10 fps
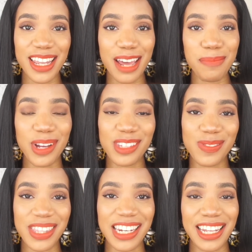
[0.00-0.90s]
that I purchased
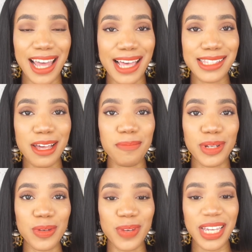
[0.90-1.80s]
within the last
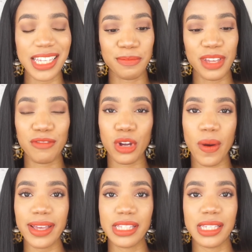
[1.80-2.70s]
couple of weeks in
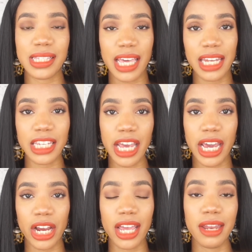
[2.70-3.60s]
regards to
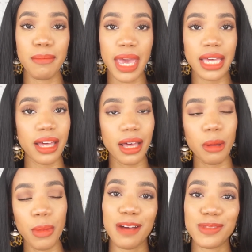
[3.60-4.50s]
skincare and
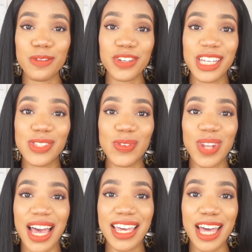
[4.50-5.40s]
makeup. Don't forget to
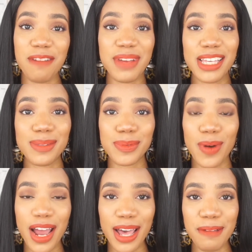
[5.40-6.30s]
like, comment, and
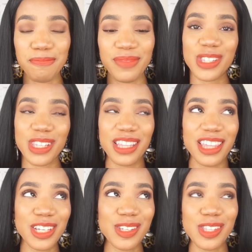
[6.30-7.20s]
subscribe.
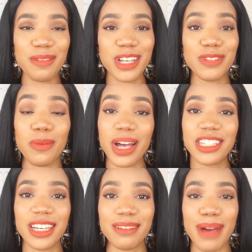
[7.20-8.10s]
Thank you so much for
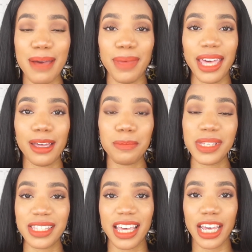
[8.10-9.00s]
watching my makeup
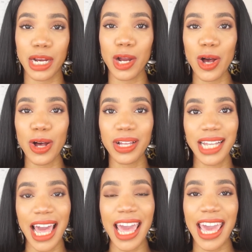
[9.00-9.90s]
and skincare haul,
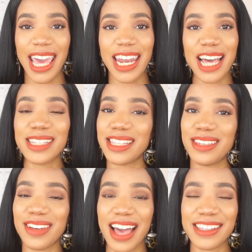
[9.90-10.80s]
and I'll see
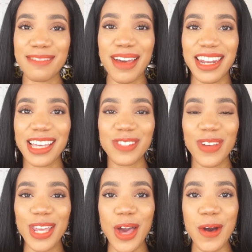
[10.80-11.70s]
you guys in my next
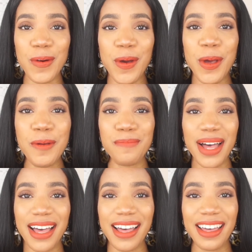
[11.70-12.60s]
video.
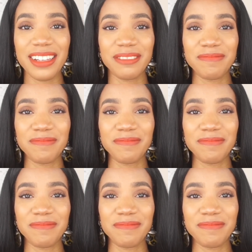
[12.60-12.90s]
Bye!